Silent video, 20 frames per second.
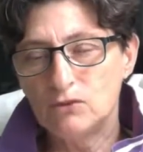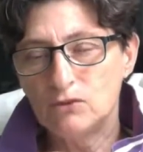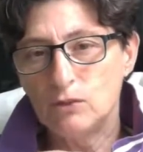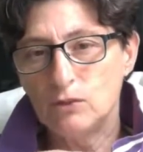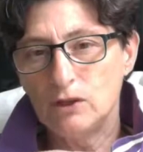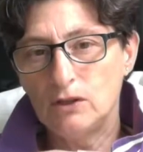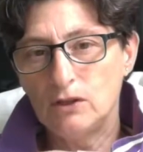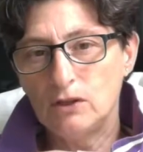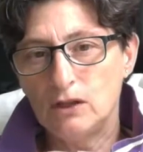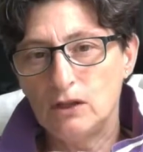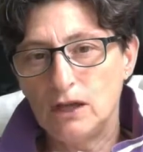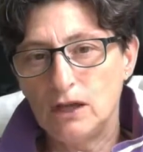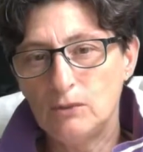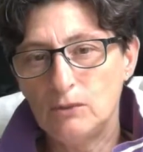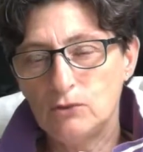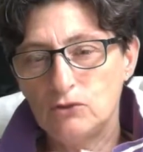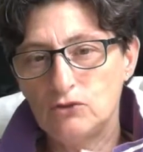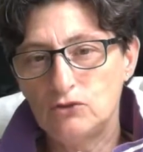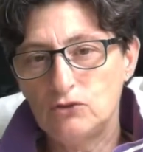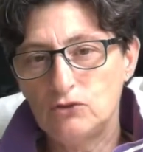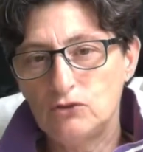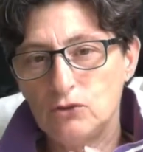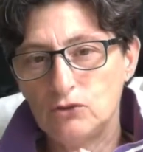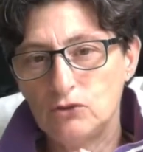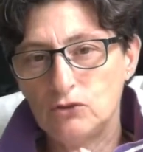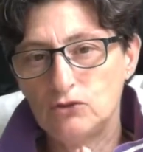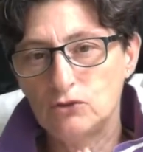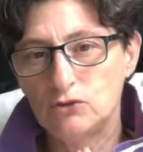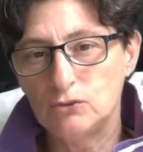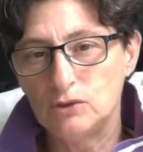one, I was
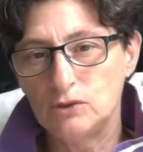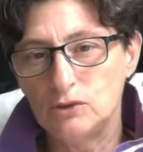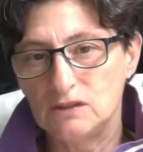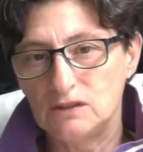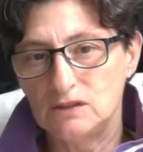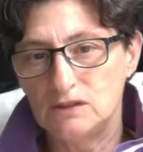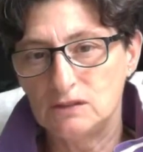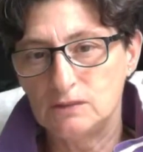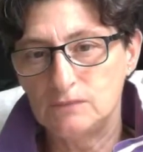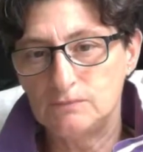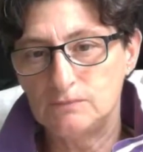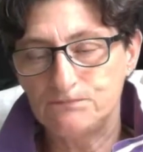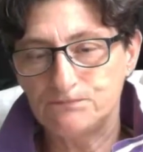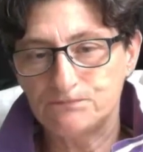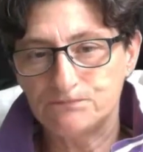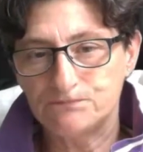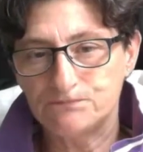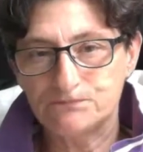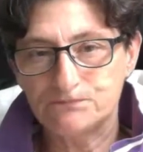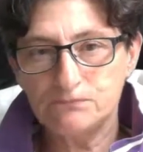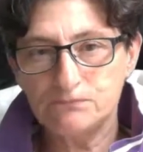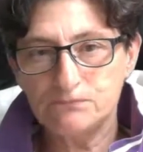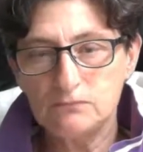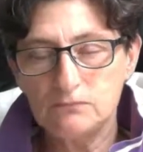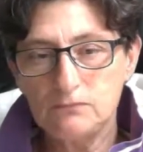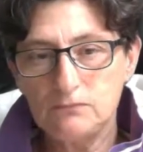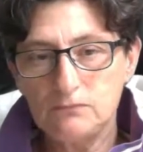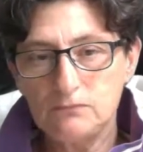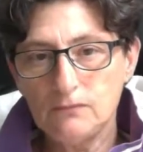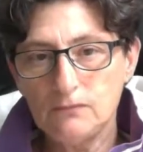drawn to it,
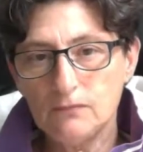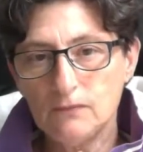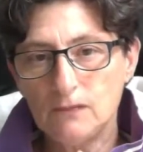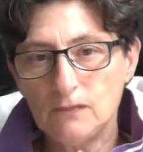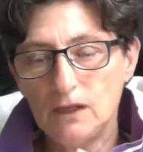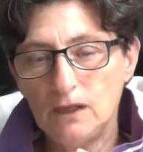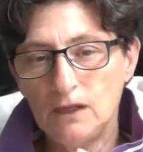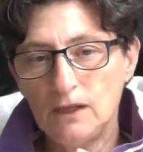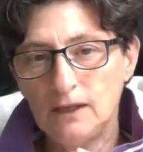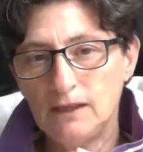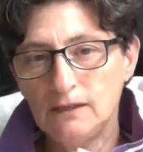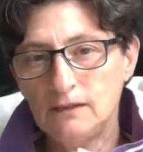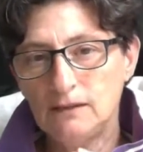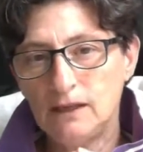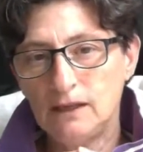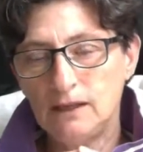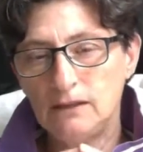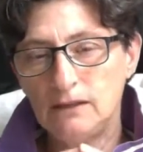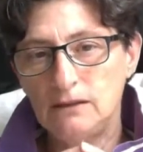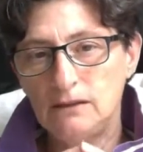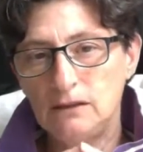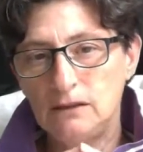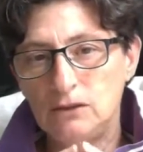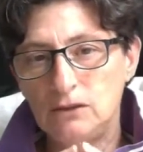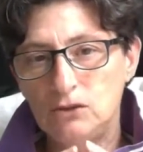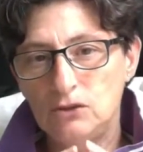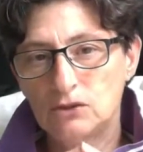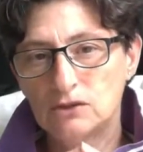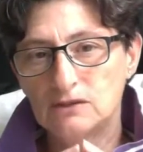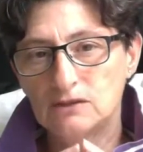and I
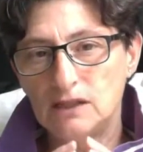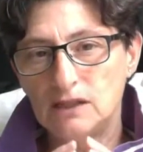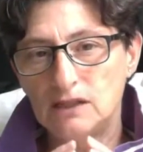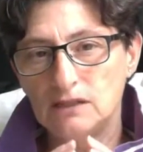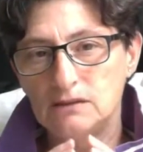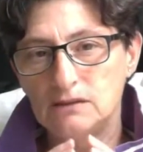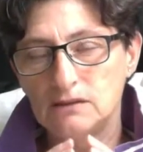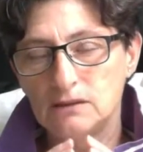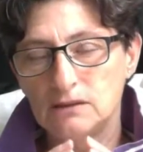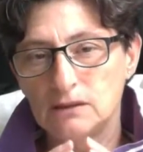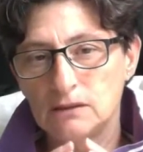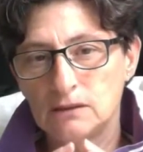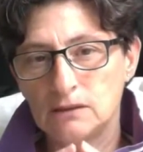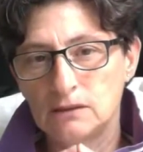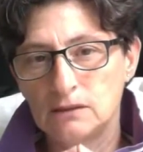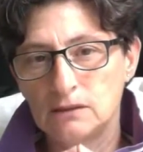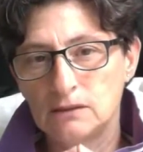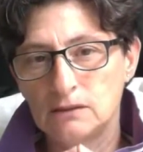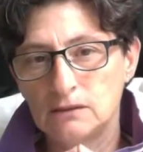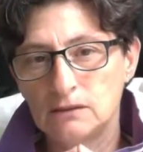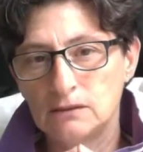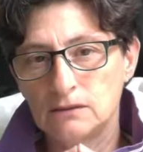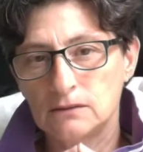looked at the